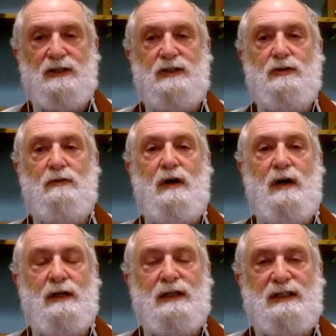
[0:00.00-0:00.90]
to our
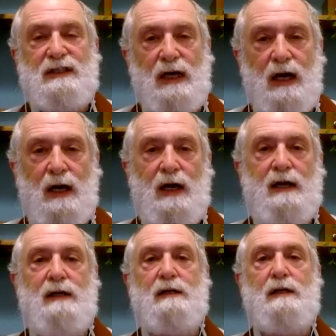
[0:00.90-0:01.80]

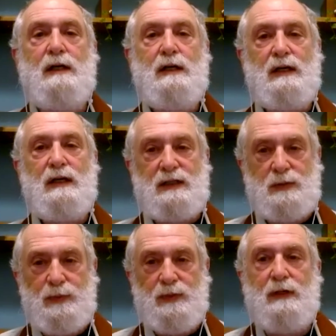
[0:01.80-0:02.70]
entire
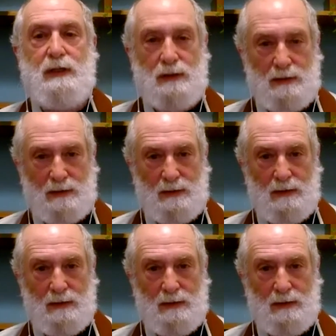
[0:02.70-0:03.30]
experience.